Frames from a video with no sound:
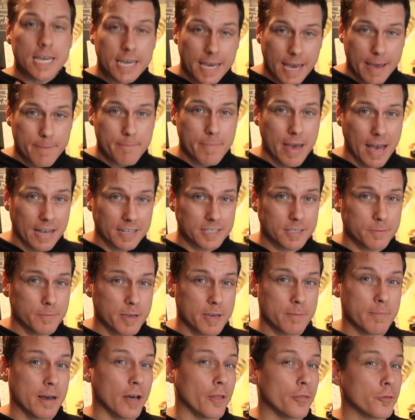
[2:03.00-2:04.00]
He came back to
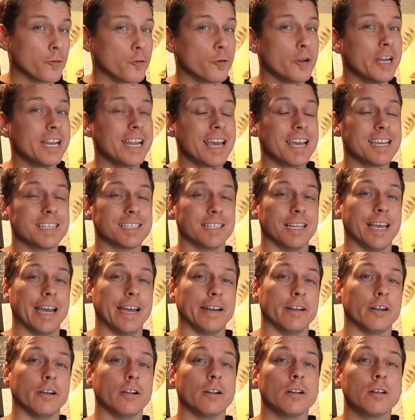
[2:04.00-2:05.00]
me about 3 days
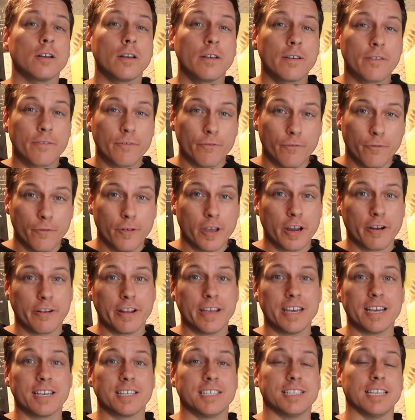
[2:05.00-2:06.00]
later,
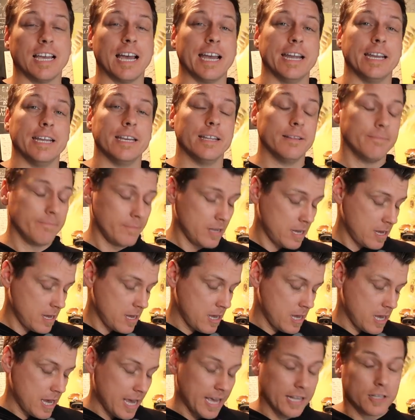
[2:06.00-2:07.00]
very excited,
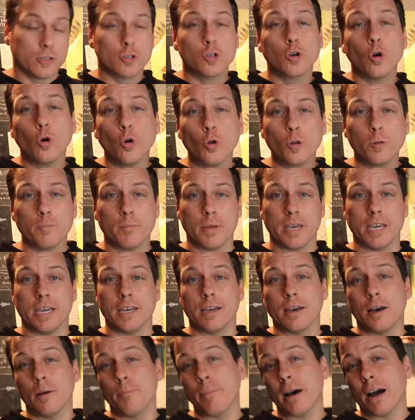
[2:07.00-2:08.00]
and told
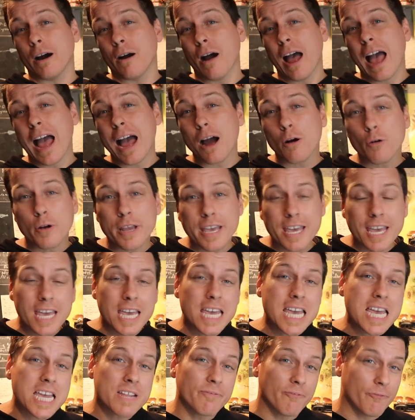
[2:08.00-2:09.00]
me about how
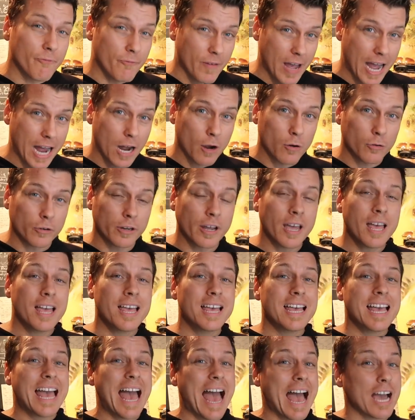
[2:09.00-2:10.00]
he had found
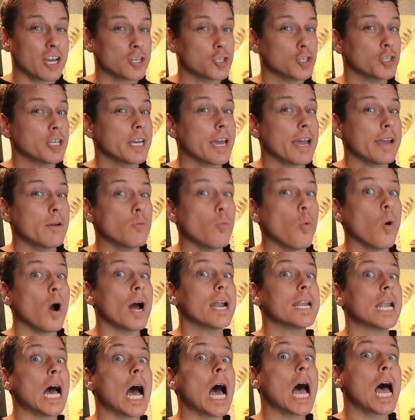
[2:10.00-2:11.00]
actually a
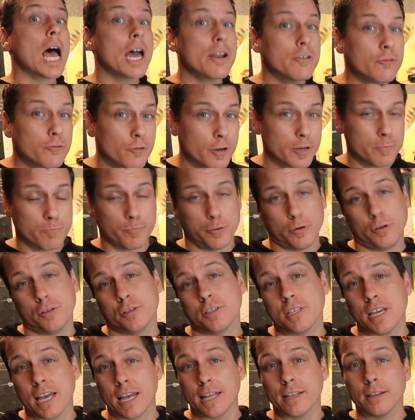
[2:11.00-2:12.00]

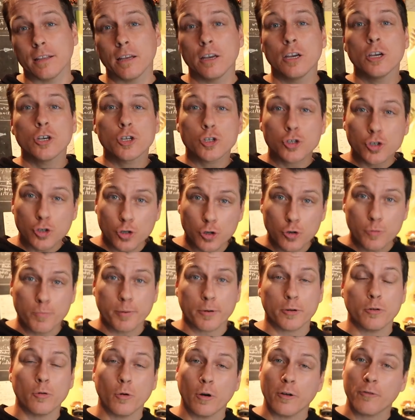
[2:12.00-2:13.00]
100%
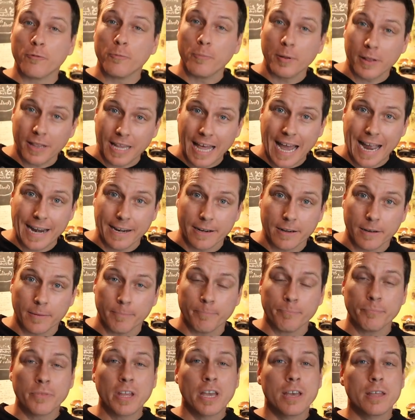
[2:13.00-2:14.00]
Super Dwarf
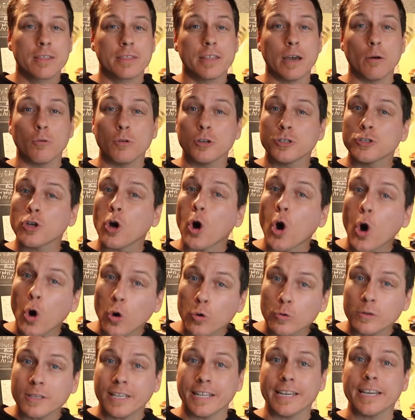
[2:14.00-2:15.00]
Platinum that was
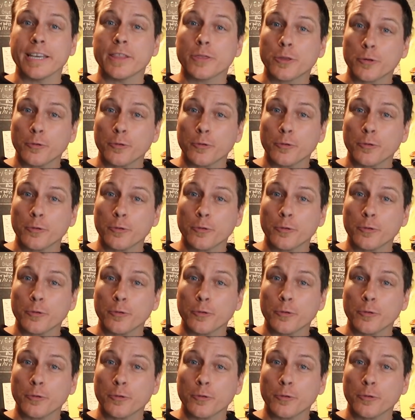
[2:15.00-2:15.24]
only